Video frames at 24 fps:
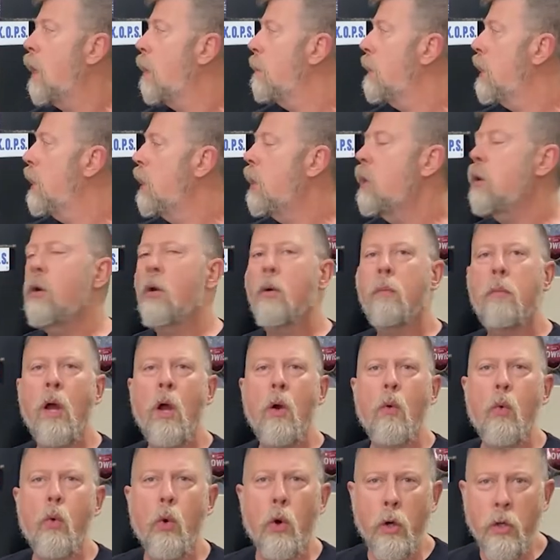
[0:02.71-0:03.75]
I'm in here in
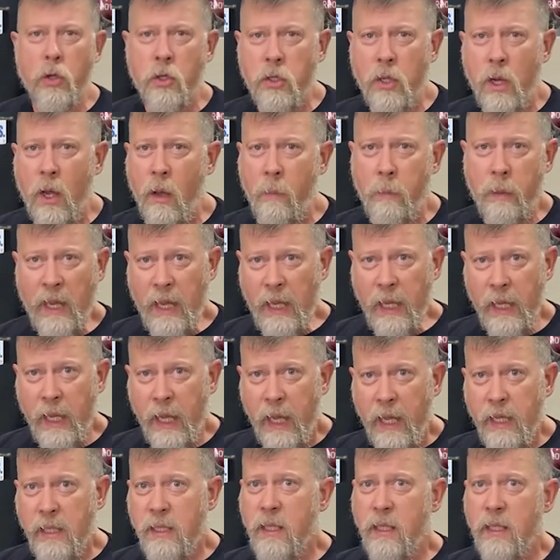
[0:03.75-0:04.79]
my workshop
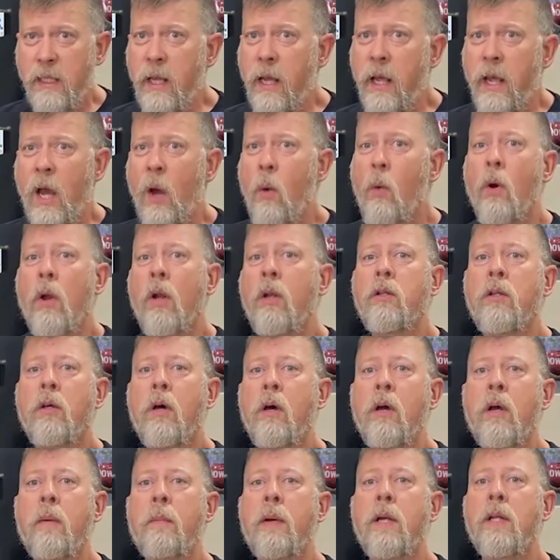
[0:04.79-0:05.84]
and today I want to
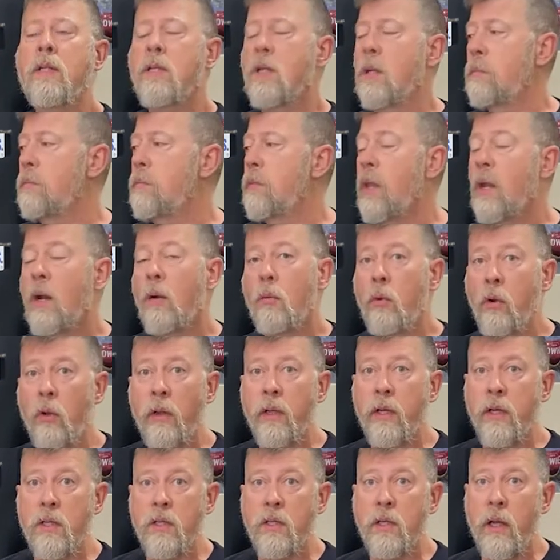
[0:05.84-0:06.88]
talk about something that I'm
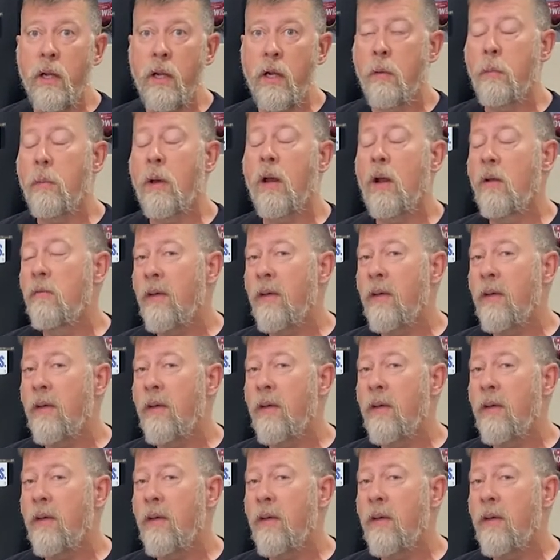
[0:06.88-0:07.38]
really excited about.